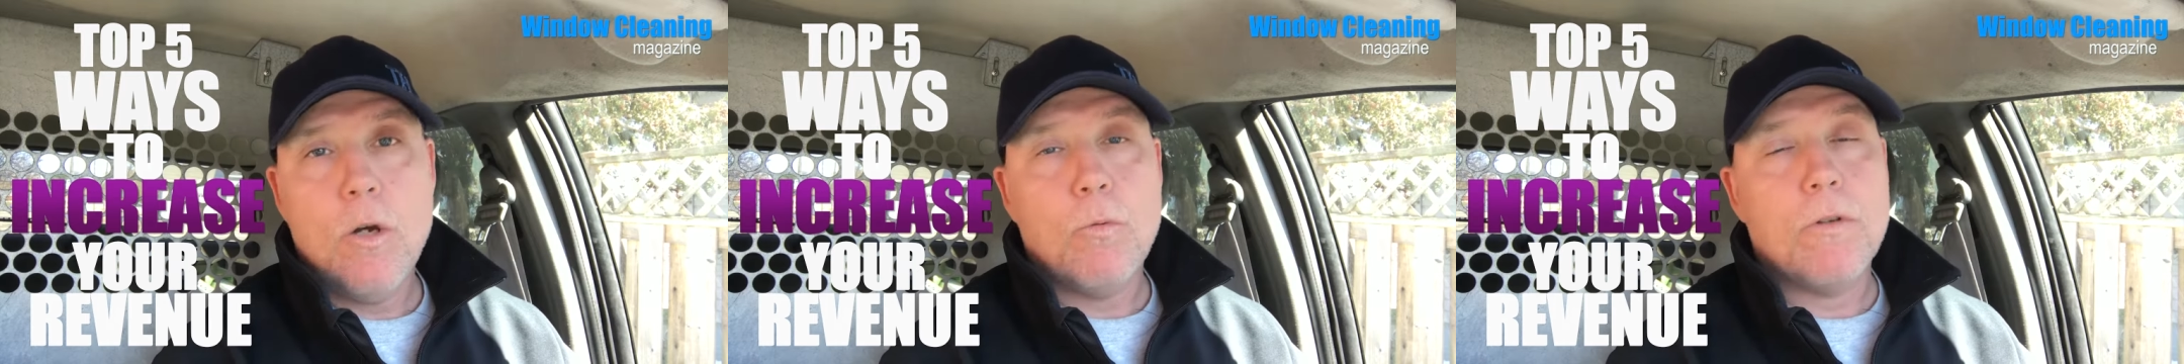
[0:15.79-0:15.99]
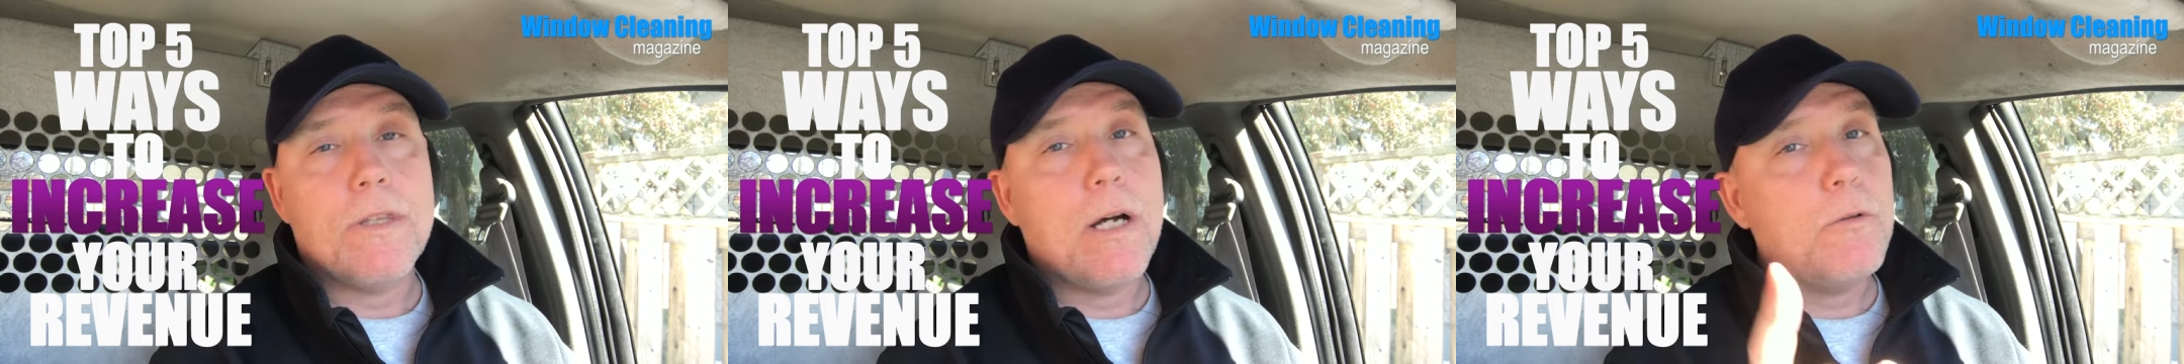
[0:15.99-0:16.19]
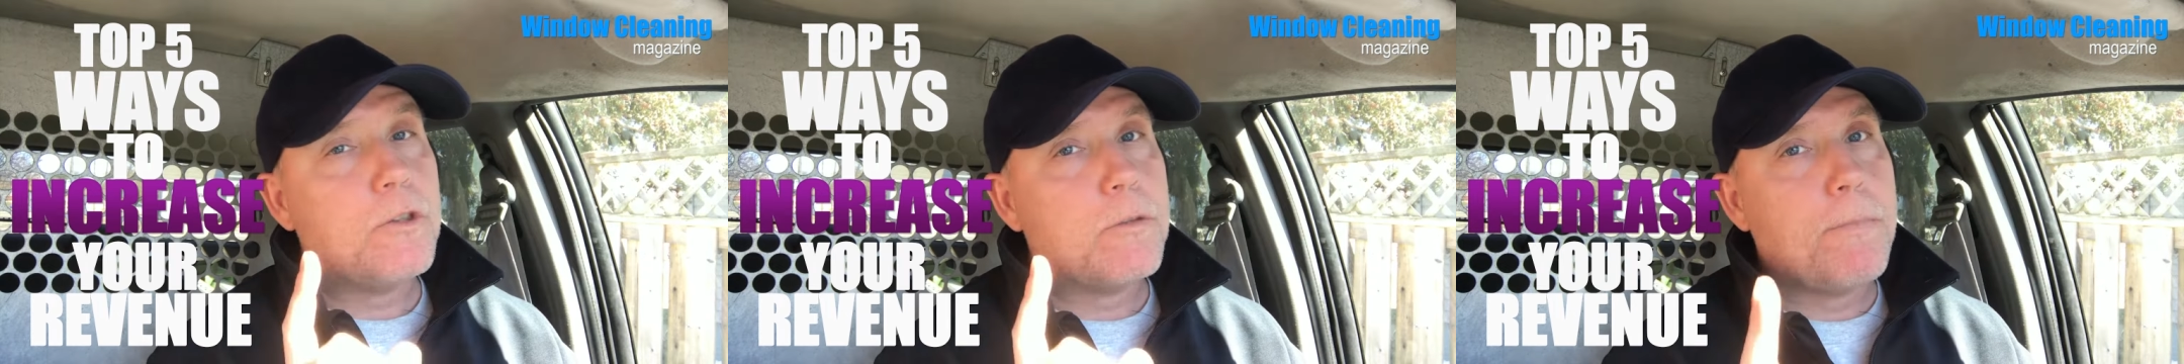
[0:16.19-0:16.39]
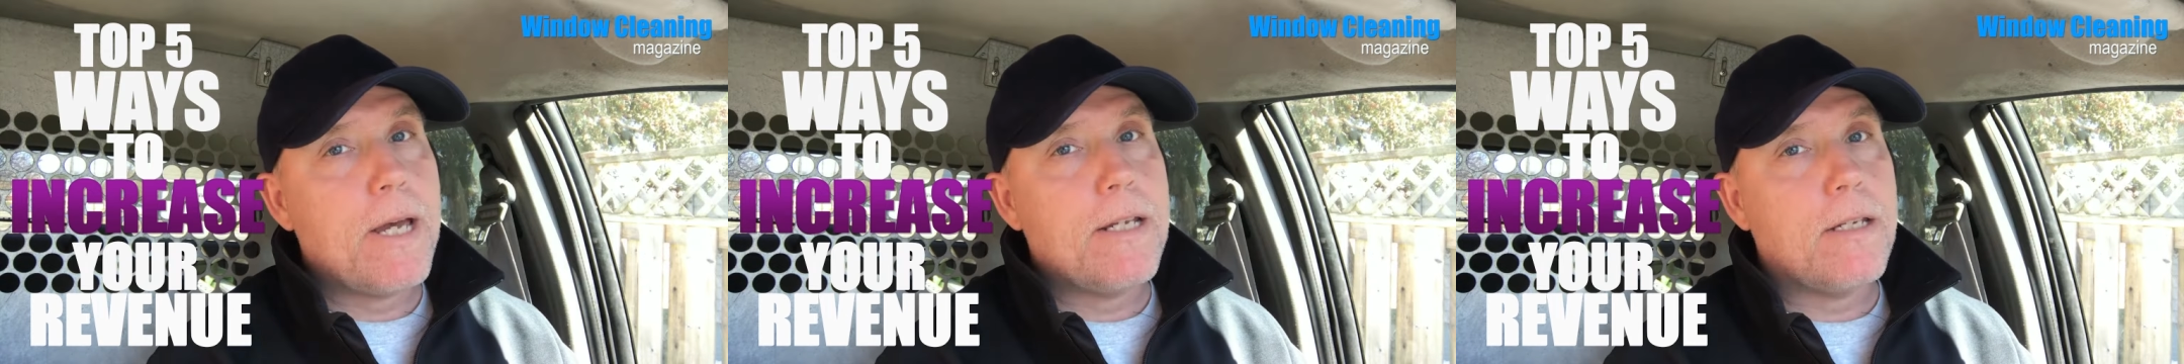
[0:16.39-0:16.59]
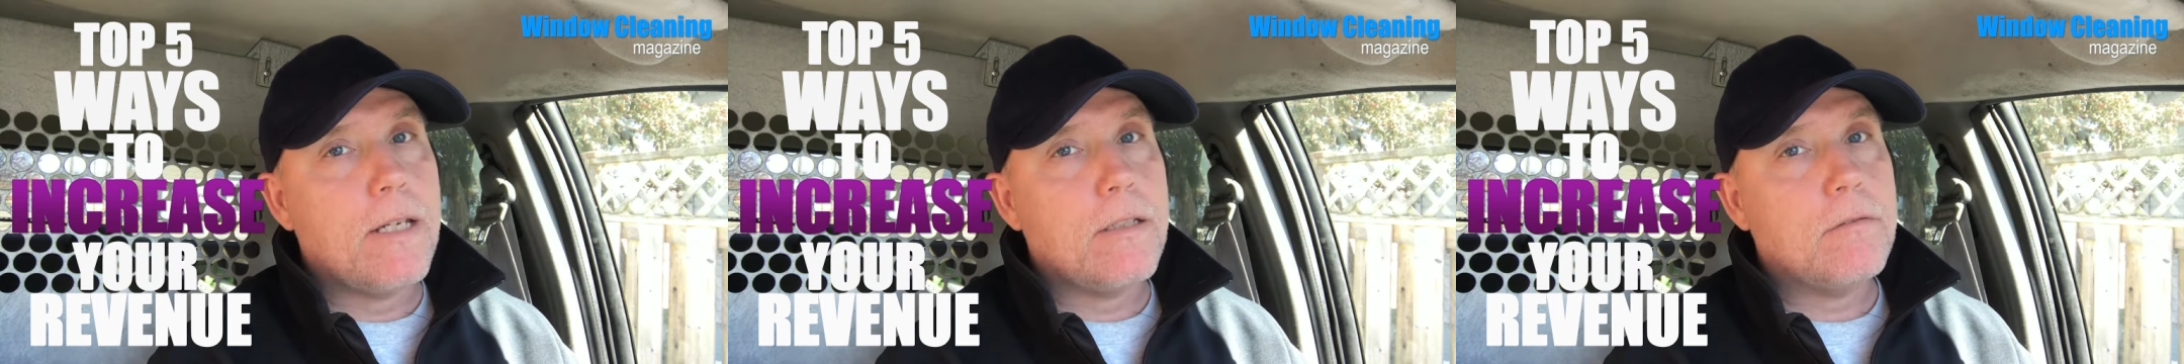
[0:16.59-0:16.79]
without
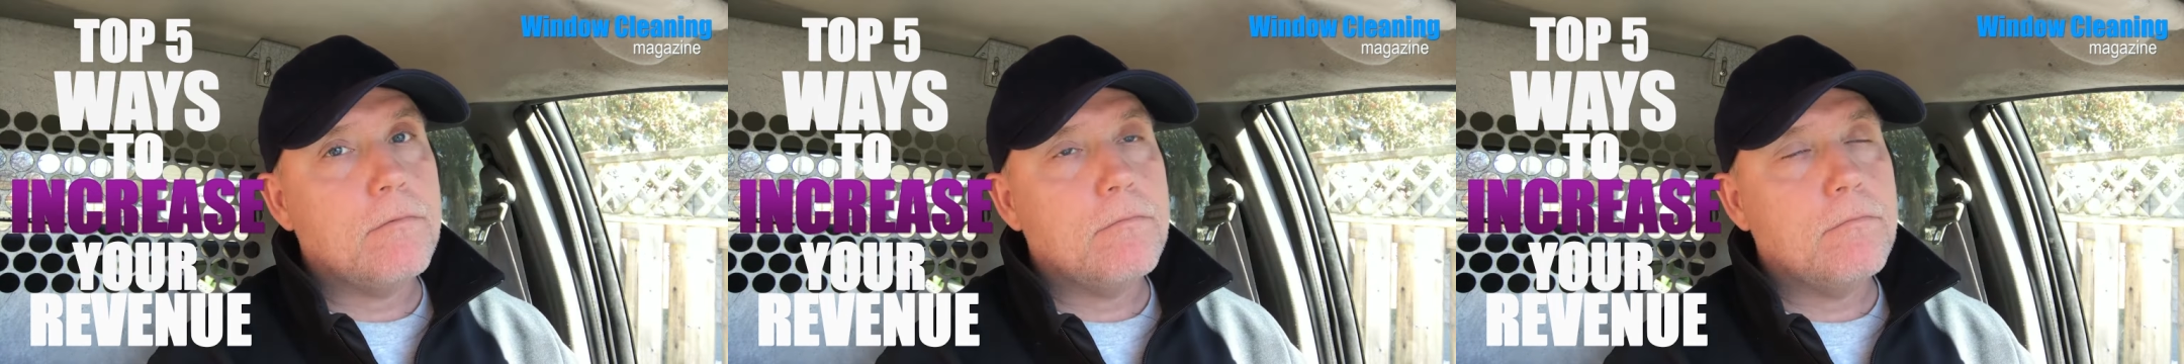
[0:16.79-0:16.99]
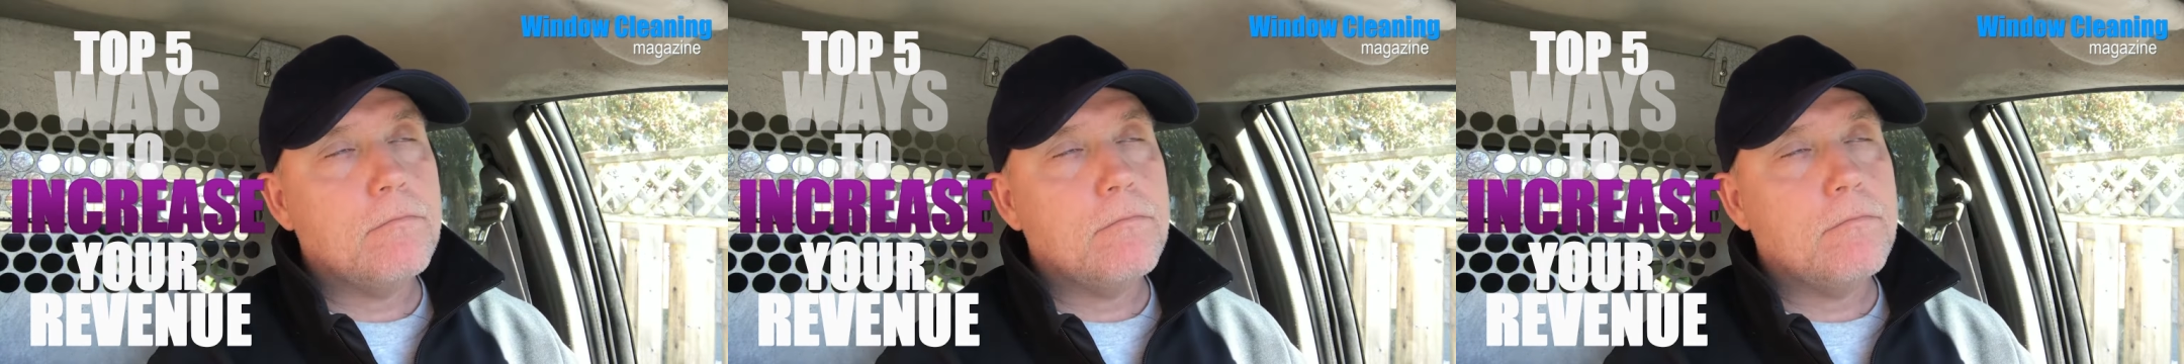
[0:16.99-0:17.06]
spending,